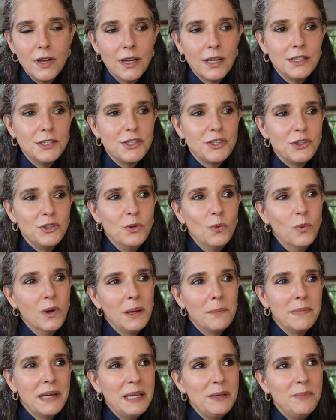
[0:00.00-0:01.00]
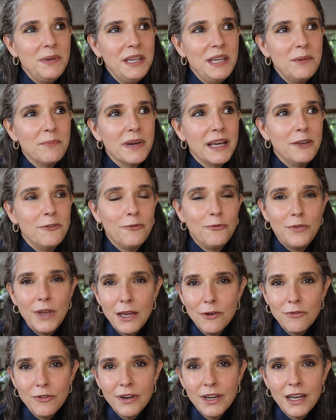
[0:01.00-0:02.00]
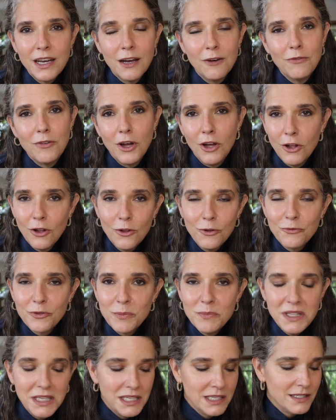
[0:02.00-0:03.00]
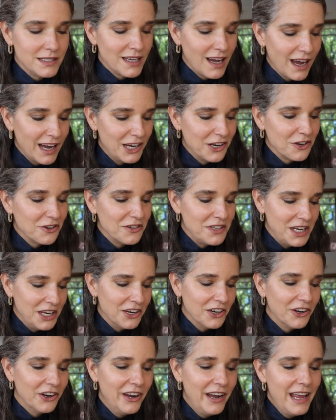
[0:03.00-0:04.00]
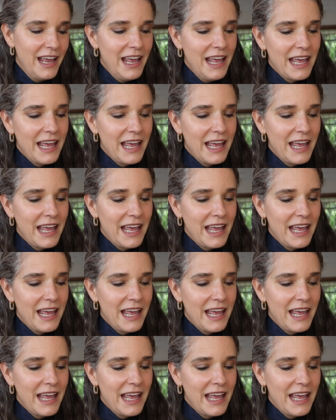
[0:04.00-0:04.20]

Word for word: on to what might be my favorite of all from the entire entire year,